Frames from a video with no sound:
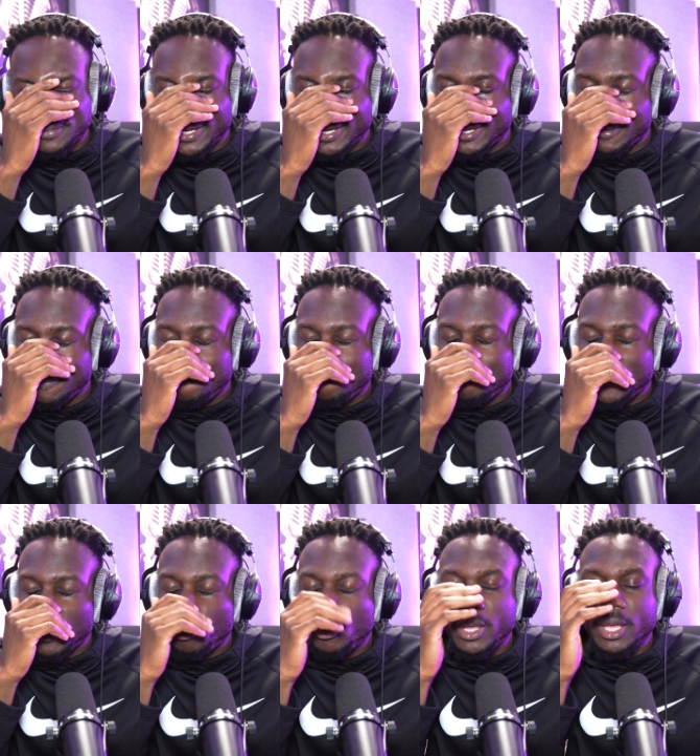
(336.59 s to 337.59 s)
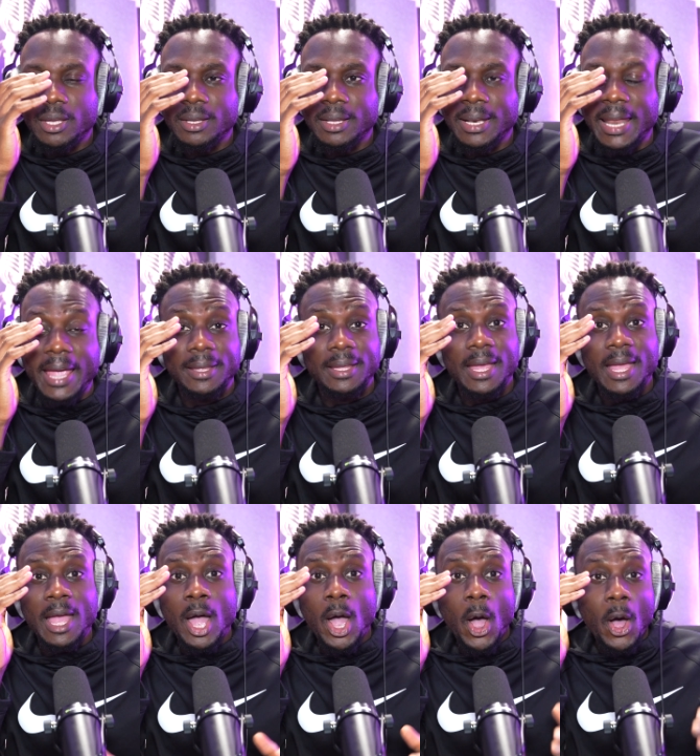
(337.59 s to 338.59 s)
man. We like
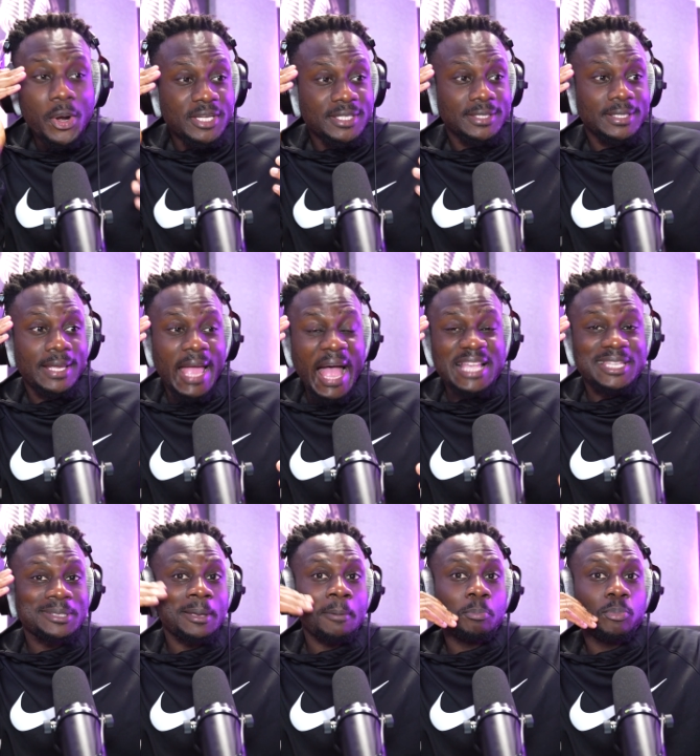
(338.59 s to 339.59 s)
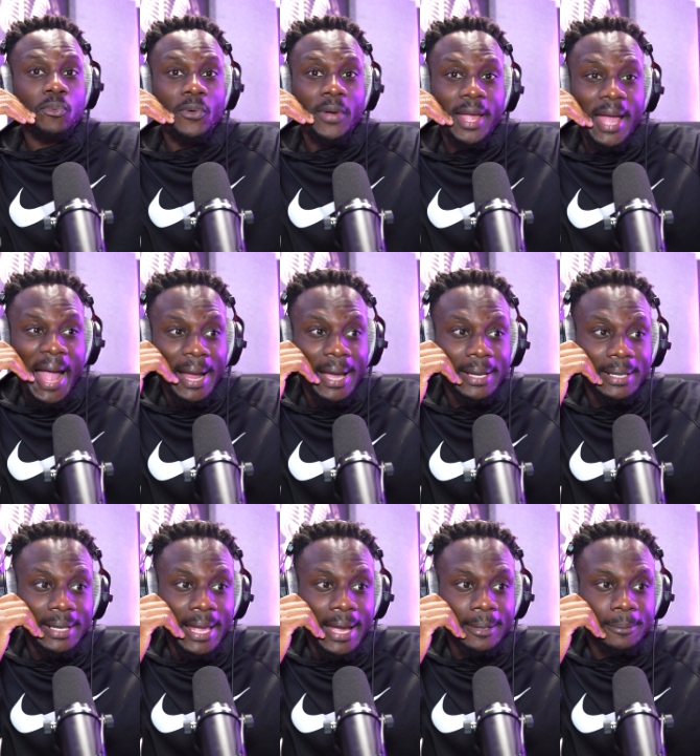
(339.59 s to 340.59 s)
honestly, at some point, I kind
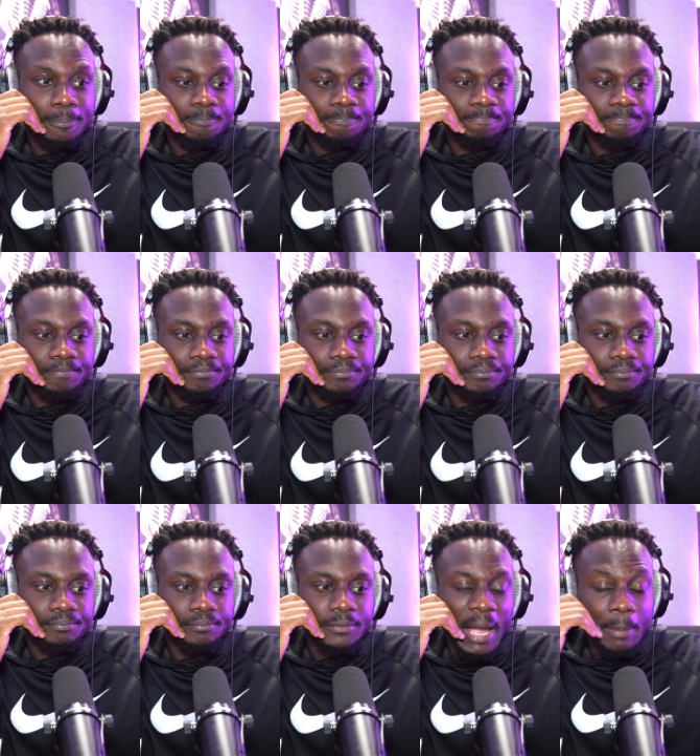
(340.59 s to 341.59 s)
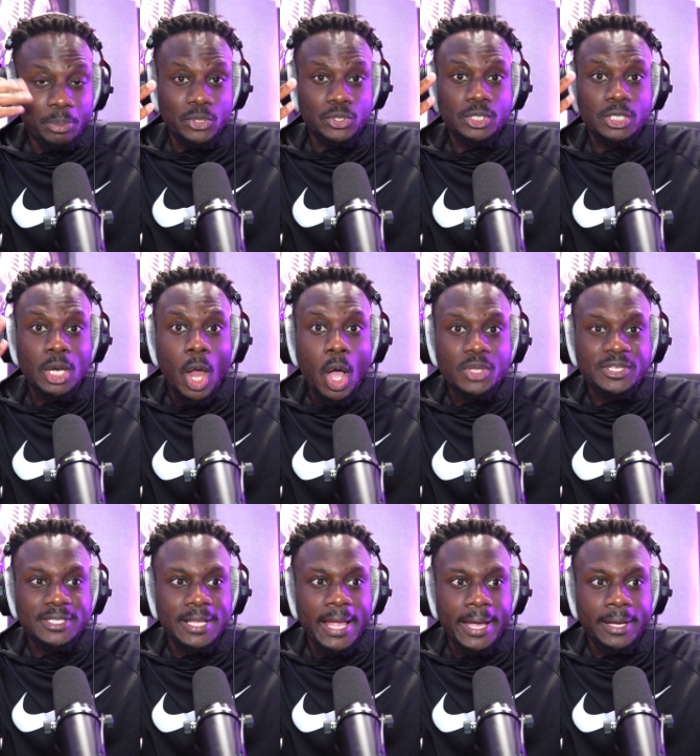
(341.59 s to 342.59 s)
of like, I personally
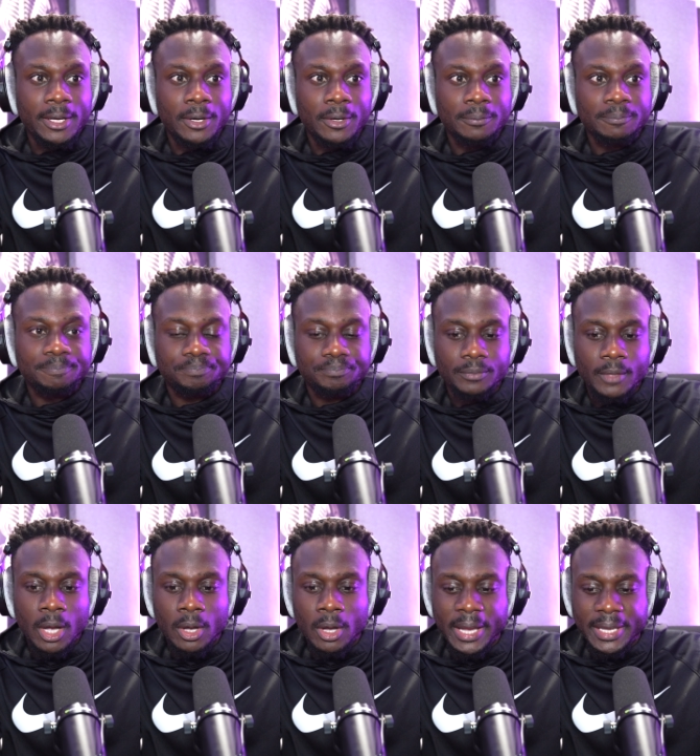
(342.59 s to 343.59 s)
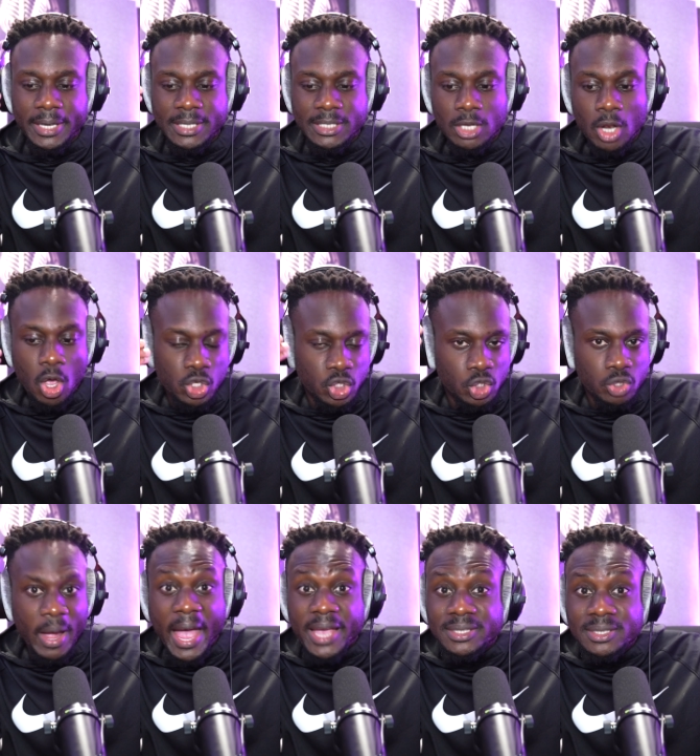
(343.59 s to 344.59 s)
lost like, um, oh, I can say lost
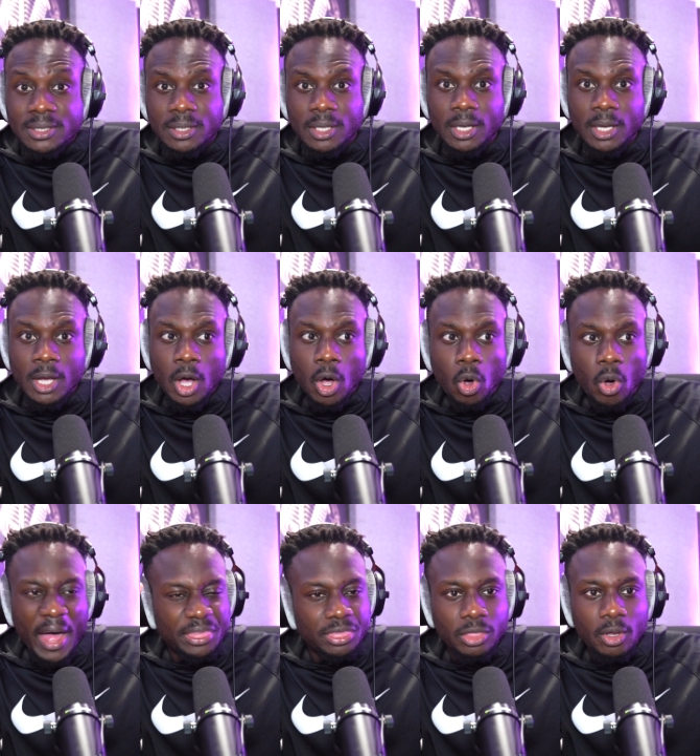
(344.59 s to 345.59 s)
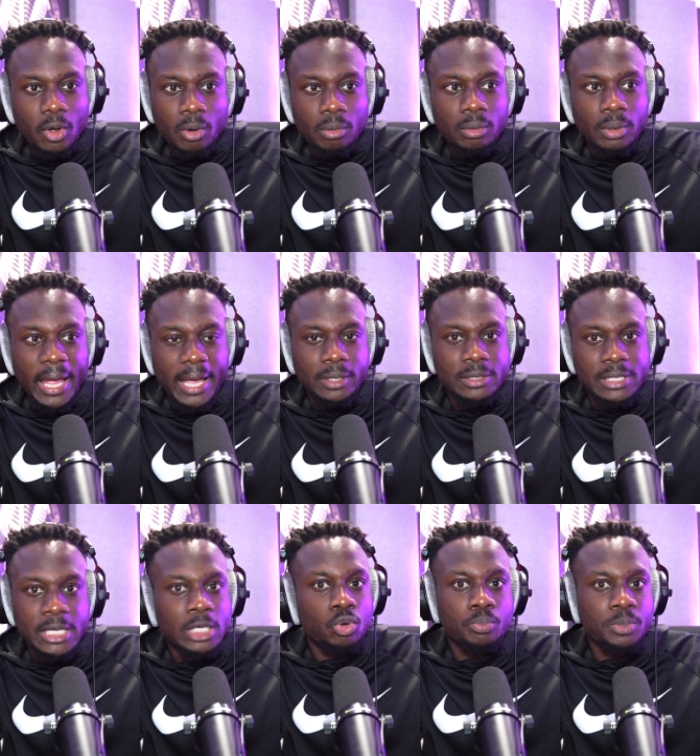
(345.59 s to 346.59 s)
trust, or I thought like
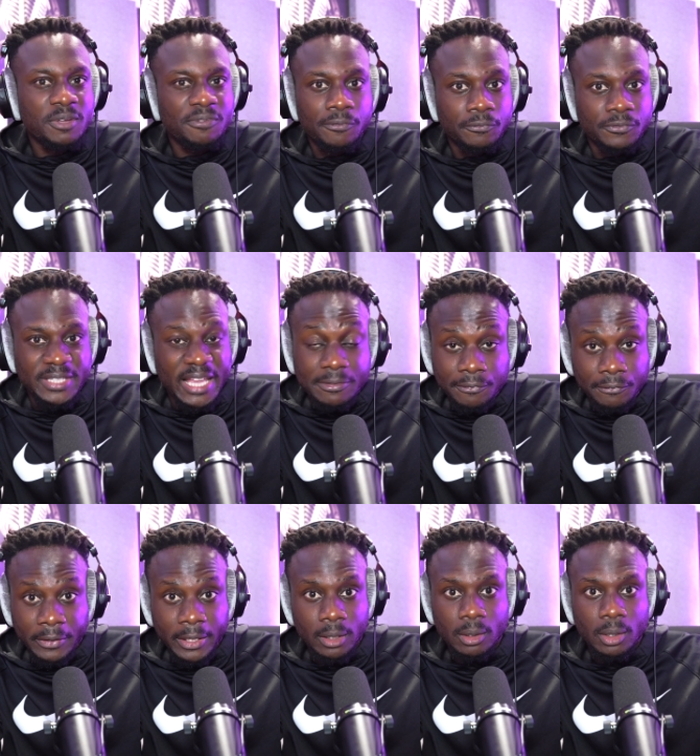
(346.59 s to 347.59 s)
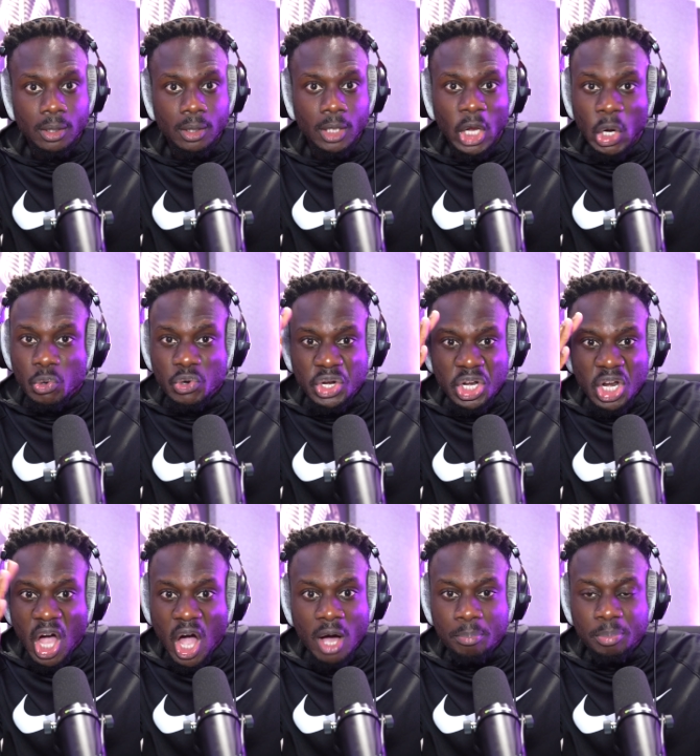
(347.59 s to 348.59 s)
Diddy would be set free. It would
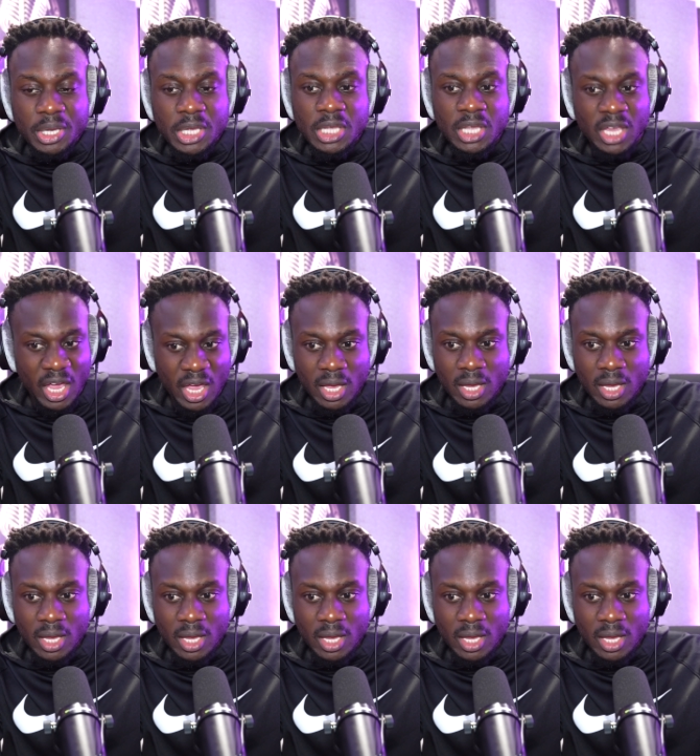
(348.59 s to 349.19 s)
not be,